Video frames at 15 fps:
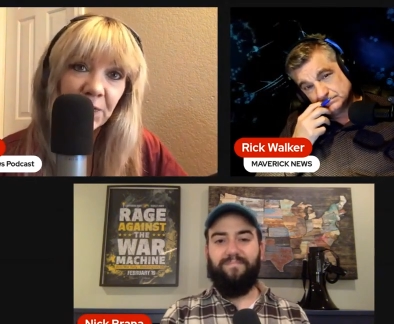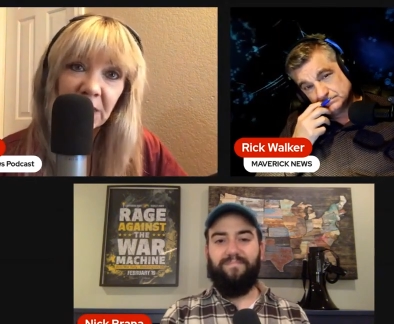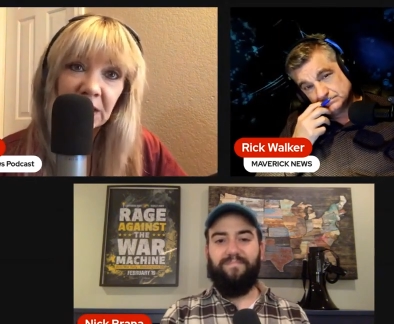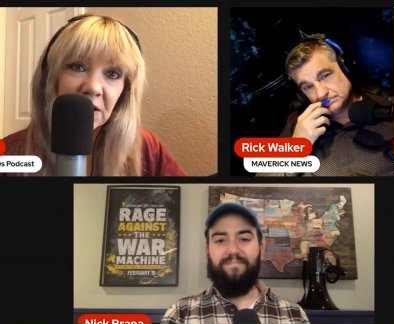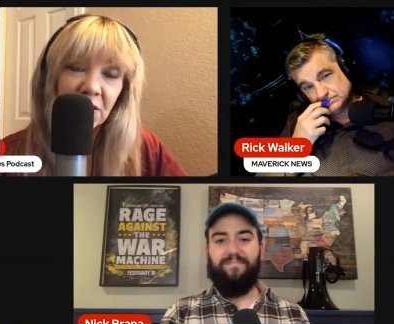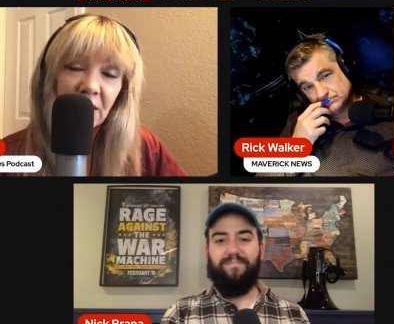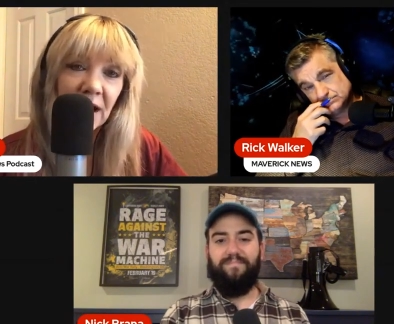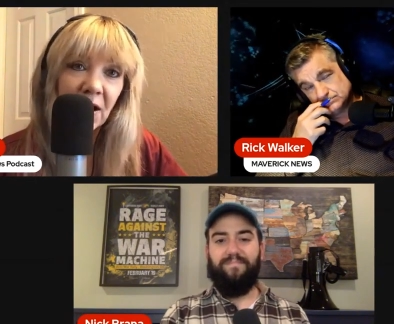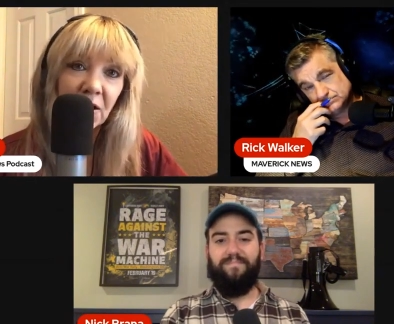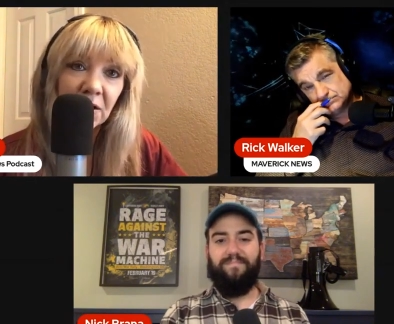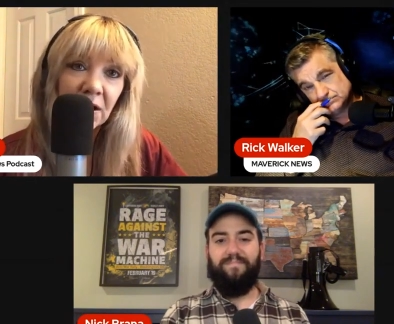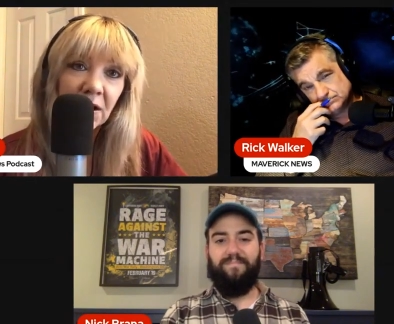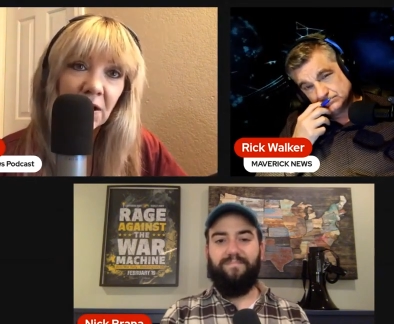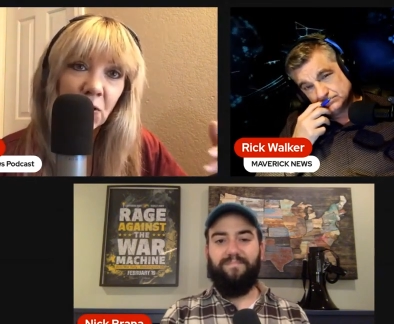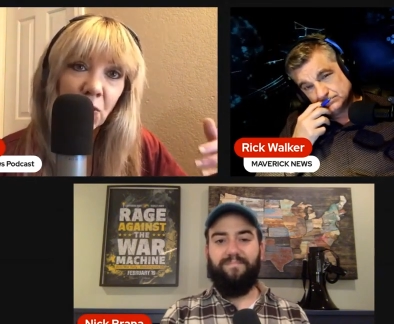Speaker 1: figure out
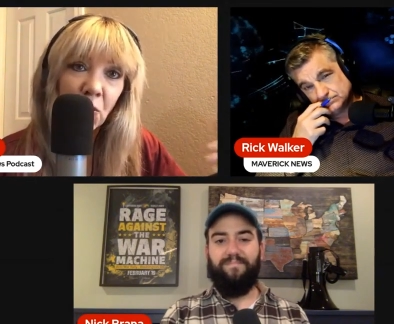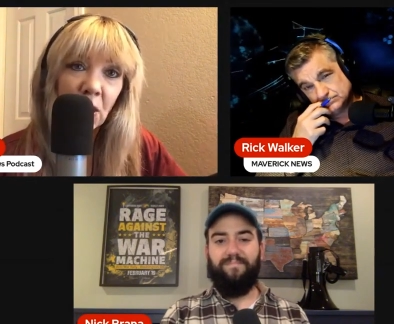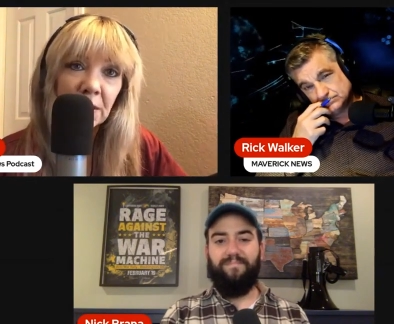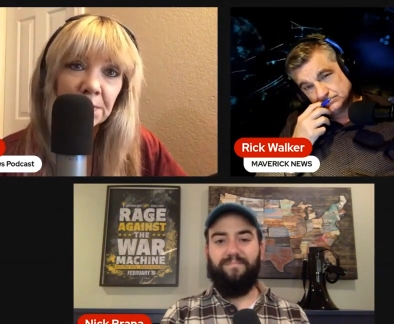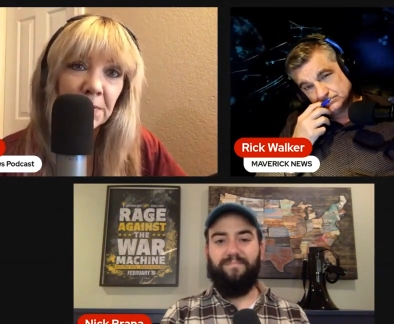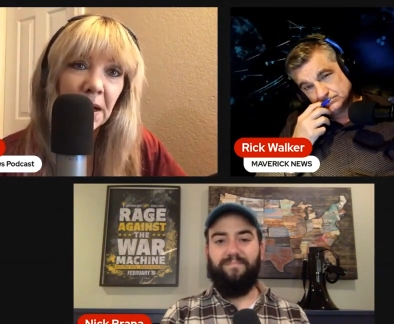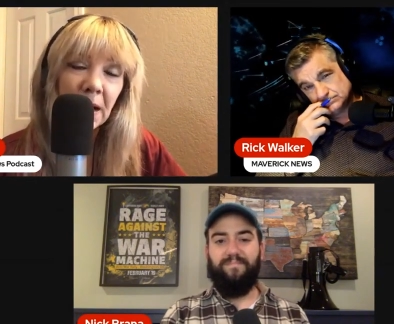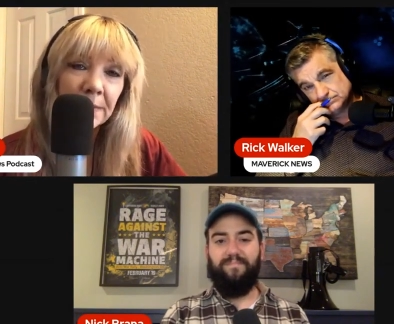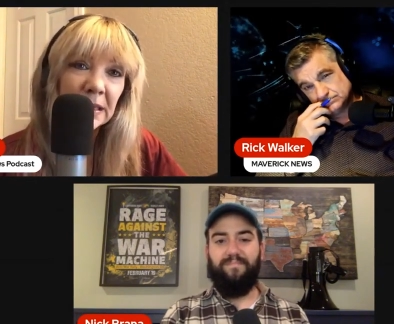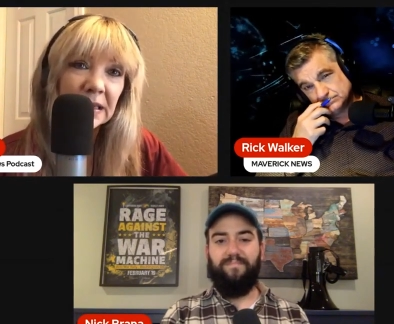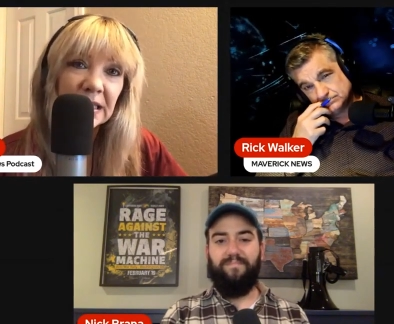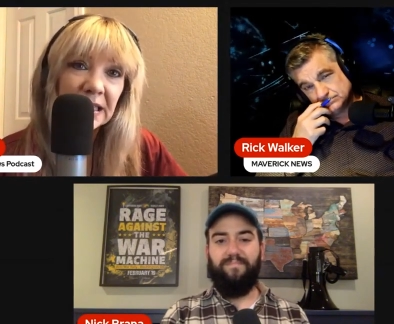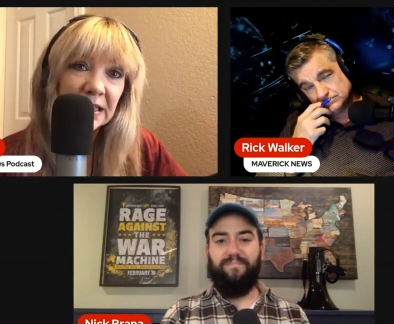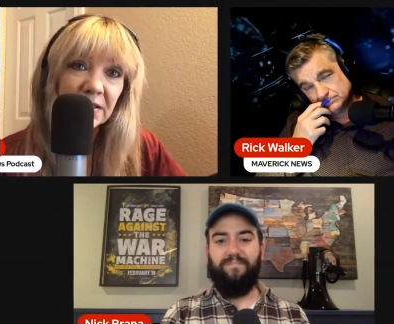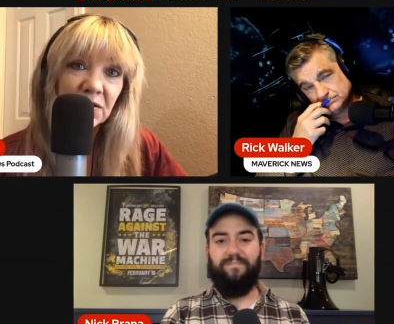what Bobby
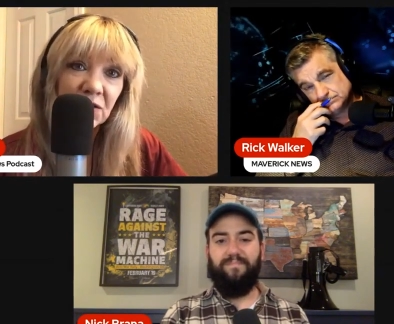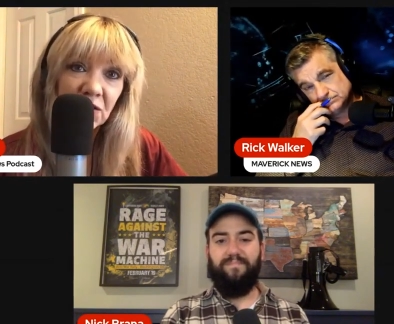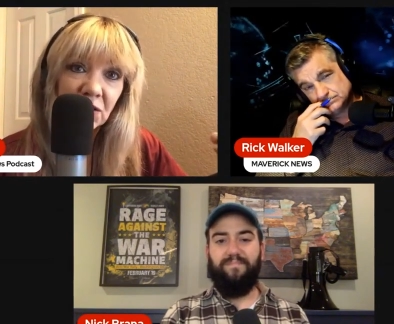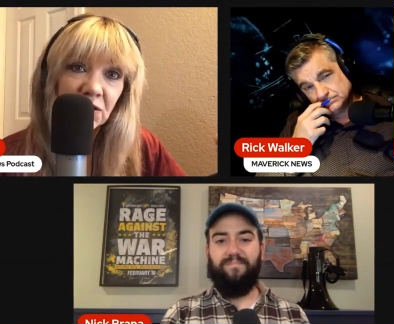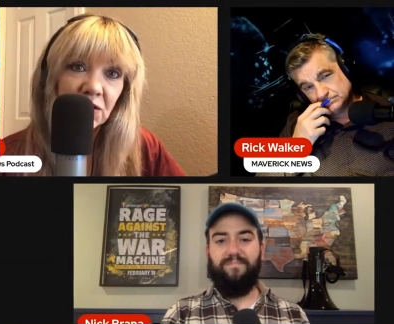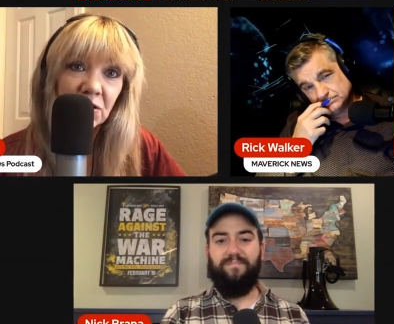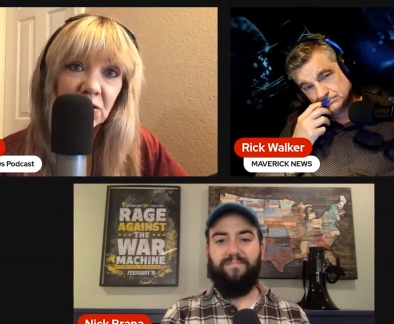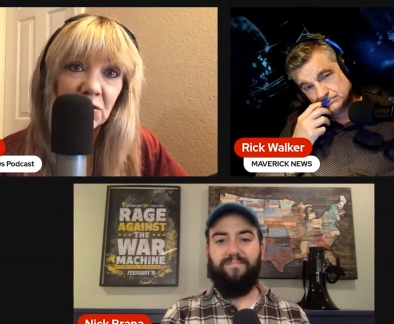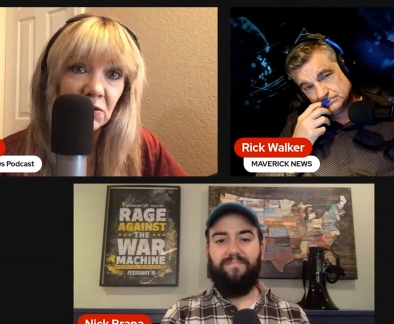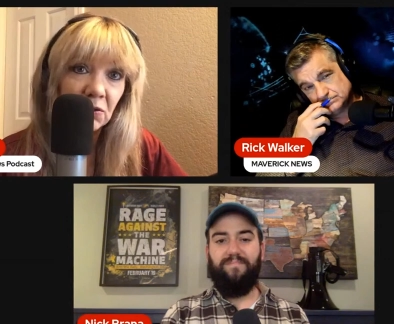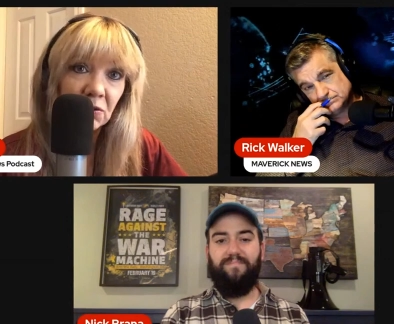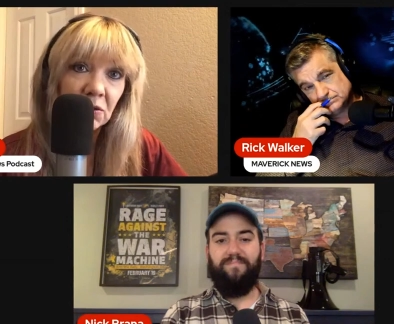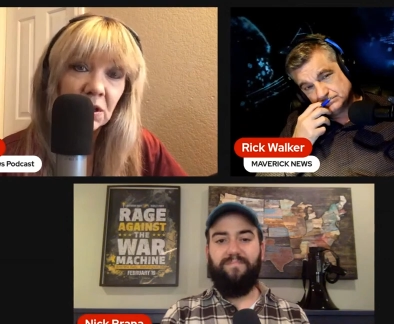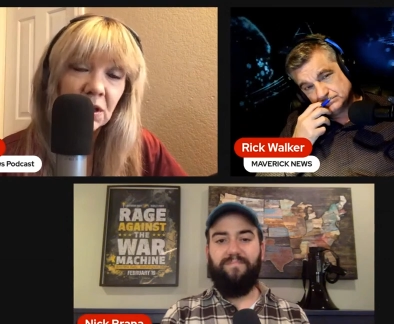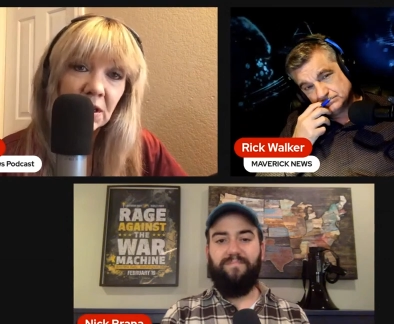needs to do
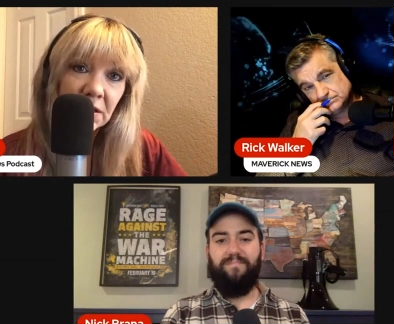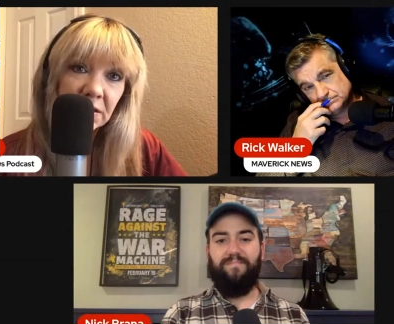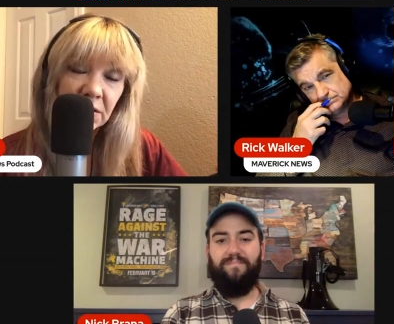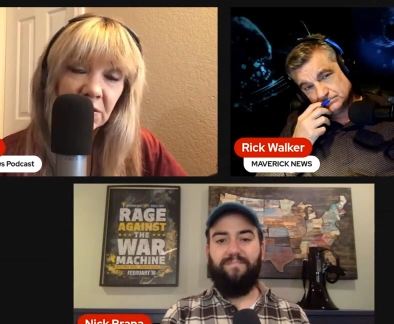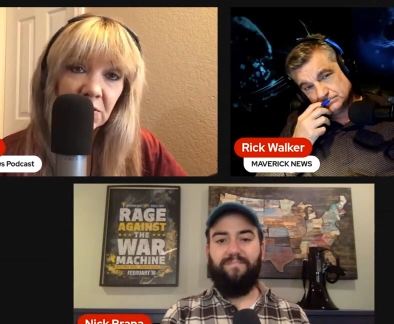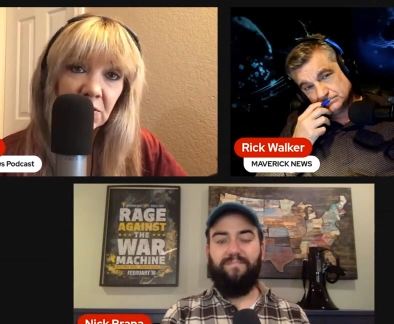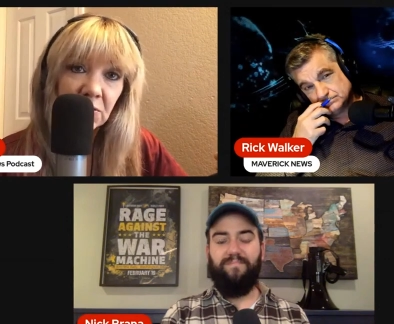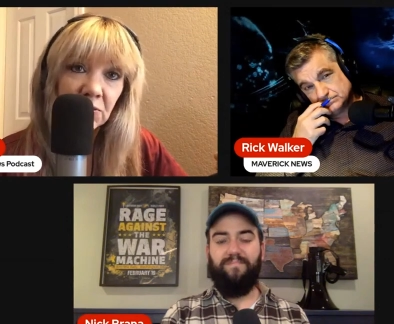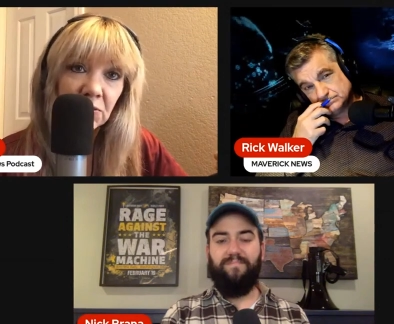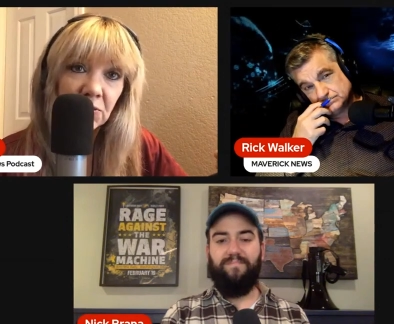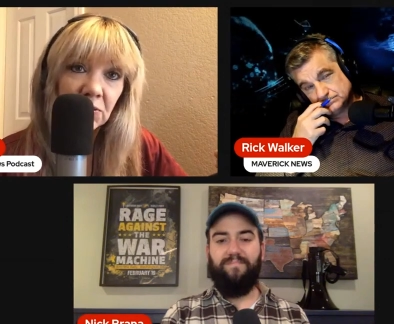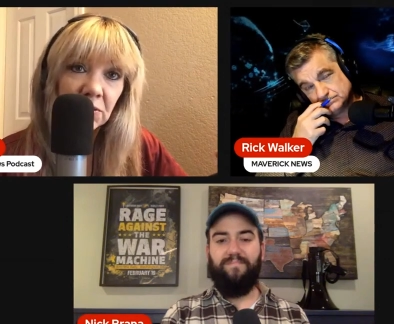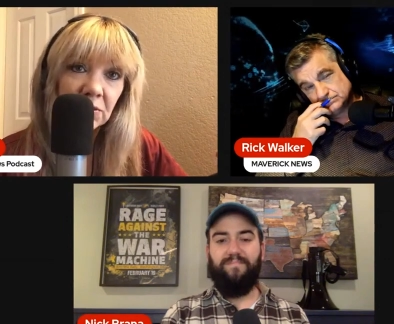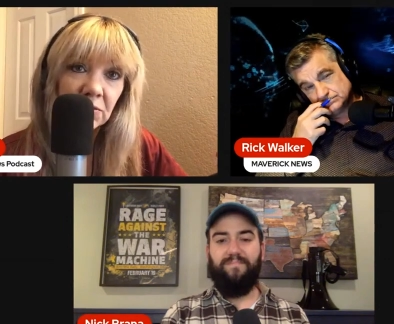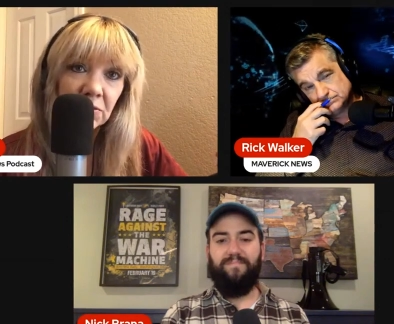to
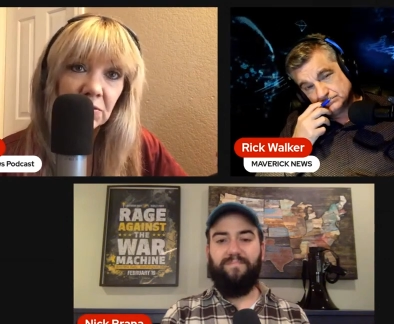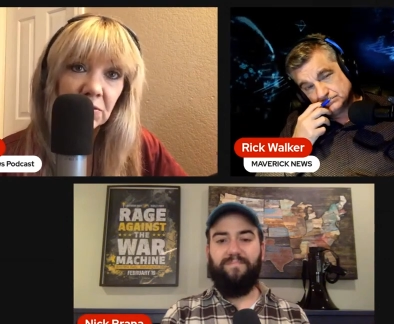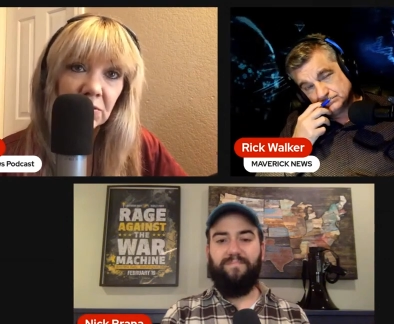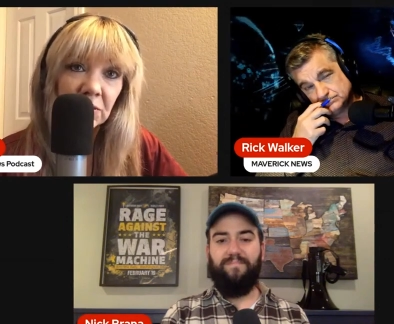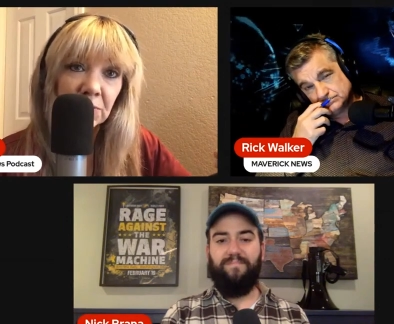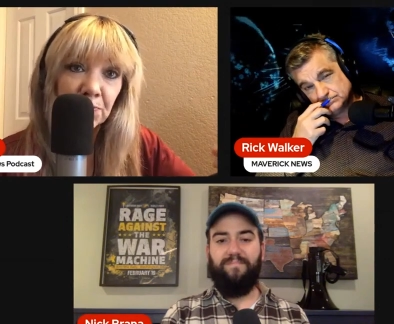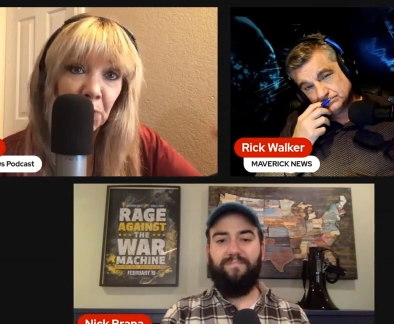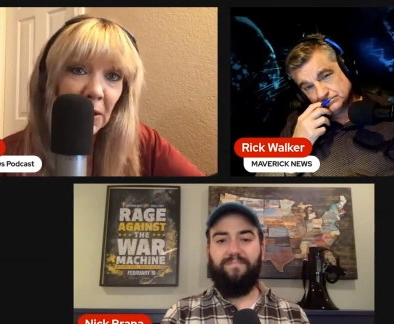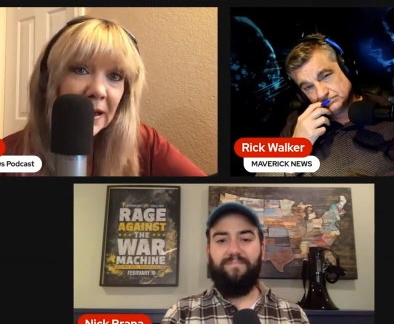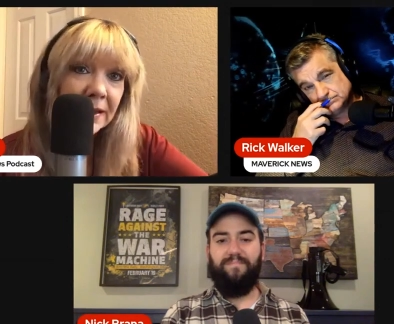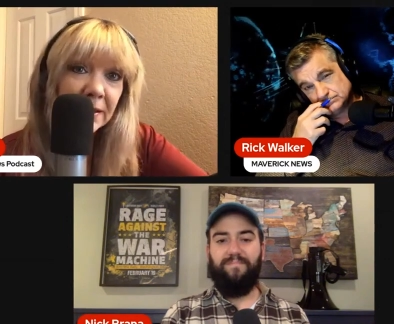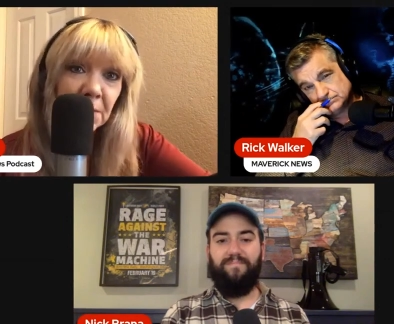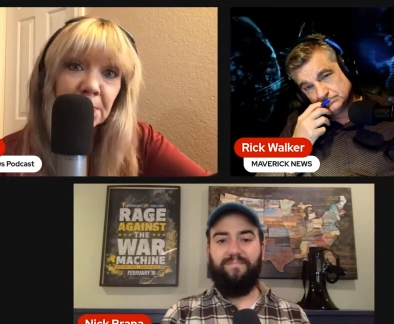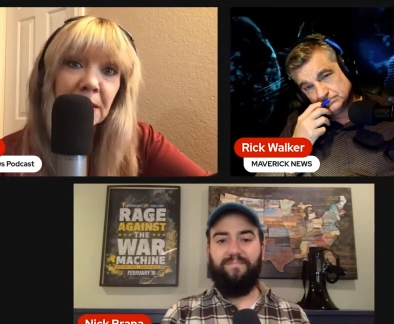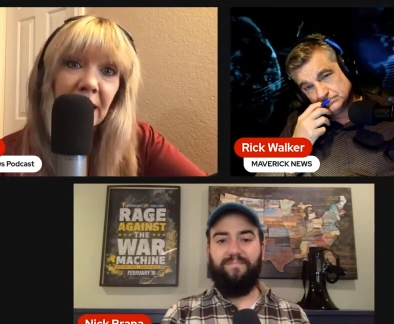bring the
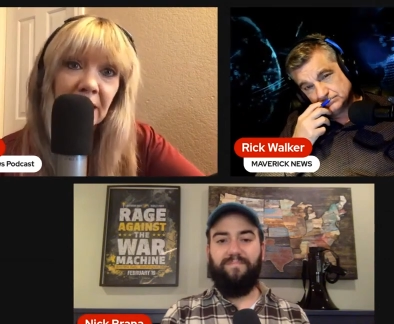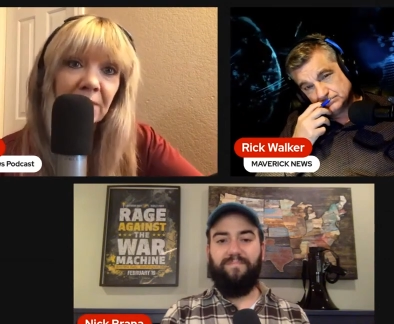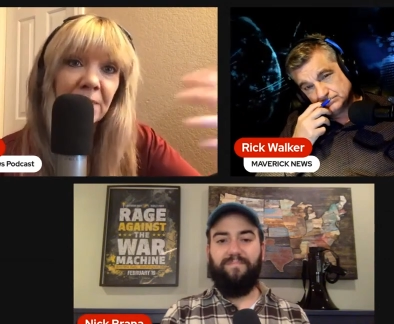black